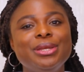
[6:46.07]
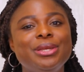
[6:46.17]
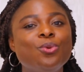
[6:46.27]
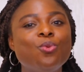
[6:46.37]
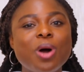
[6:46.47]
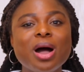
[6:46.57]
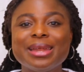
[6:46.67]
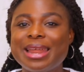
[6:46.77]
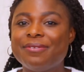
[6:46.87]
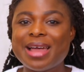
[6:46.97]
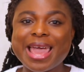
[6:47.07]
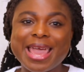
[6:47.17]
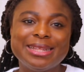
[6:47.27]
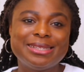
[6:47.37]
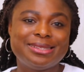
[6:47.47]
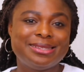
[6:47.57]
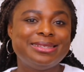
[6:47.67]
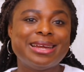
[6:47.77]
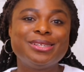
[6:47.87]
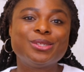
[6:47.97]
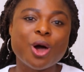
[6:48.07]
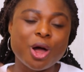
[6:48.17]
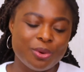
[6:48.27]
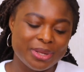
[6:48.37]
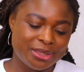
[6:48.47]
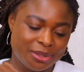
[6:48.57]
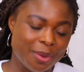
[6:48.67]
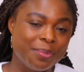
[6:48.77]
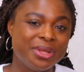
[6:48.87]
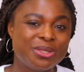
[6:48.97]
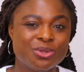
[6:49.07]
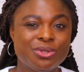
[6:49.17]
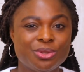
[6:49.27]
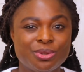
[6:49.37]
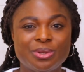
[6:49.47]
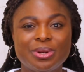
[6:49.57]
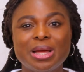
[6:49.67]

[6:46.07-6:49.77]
The work never ends. There is always something to do,